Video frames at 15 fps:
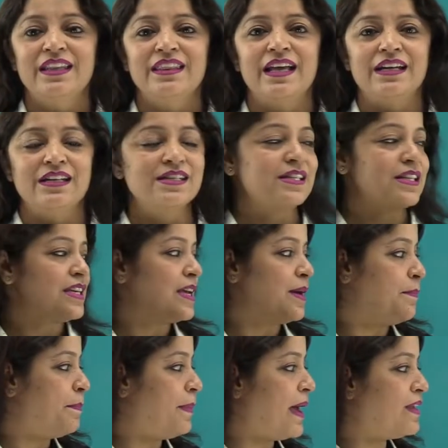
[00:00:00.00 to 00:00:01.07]
That is
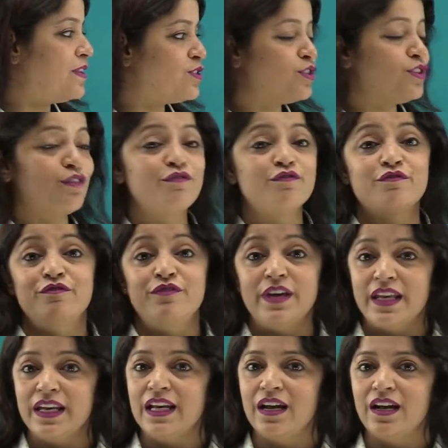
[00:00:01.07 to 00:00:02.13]
comparison of
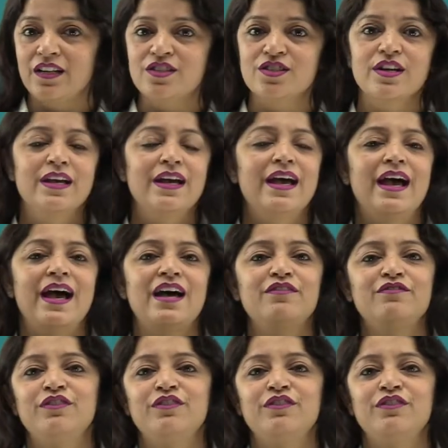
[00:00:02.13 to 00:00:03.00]
very large and